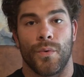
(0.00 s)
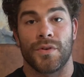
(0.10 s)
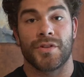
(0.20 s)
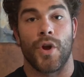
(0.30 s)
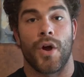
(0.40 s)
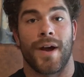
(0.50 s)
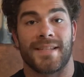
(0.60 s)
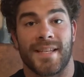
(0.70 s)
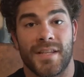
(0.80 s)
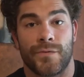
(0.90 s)
What's going on
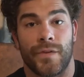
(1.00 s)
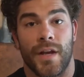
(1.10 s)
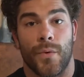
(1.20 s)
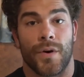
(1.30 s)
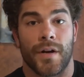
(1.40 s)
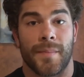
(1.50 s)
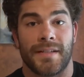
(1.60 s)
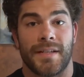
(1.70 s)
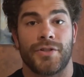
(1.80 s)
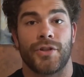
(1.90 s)
guys? In this video, we're going to
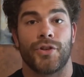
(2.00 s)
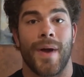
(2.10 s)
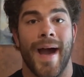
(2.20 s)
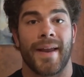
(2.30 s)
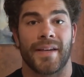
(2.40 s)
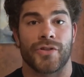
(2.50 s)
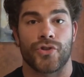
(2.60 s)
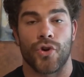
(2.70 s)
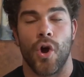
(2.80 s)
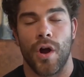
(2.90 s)
be teaching you how to get
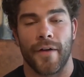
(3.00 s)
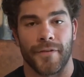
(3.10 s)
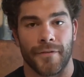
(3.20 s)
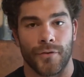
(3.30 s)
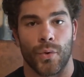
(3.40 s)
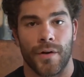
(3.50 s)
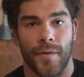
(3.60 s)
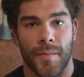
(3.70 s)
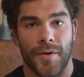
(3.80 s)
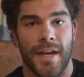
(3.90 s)
strong off the floor
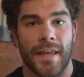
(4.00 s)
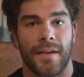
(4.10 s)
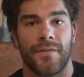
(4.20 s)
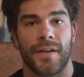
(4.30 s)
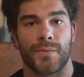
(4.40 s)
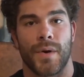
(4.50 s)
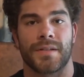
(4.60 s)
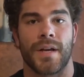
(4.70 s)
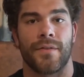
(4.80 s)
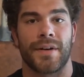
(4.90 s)
from your deadlift, as well
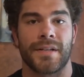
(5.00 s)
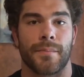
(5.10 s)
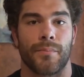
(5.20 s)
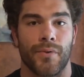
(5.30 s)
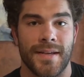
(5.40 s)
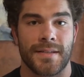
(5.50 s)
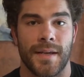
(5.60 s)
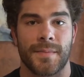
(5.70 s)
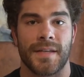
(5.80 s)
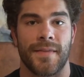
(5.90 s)
as covering some press
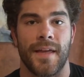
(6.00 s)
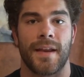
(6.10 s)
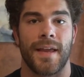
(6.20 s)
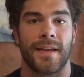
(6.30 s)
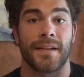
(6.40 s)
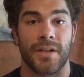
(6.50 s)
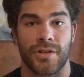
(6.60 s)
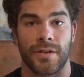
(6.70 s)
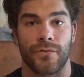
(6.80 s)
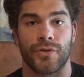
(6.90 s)
tips and then a
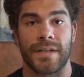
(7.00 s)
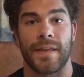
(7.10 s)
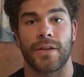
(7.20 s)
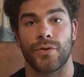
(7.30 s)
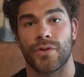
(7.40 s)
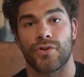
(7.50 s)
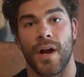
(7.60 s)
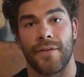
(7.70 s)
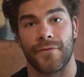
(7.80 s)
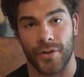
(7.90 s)
conditioning routine that you can
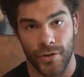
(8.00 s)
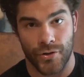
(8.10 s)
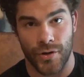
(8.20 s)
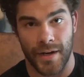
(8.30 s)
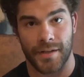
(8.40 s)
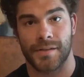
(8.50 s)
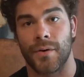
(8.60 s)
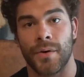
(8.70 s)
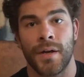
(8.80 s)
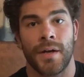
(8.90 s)
try for your training.
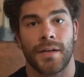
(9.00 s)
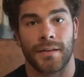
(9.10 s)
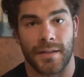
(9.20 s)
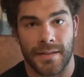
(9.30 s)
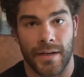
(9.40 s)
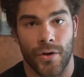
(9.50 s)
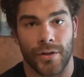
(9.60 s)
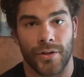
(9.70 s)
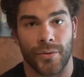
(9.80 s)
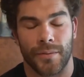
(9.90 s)
So let's get
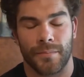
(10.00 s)
on into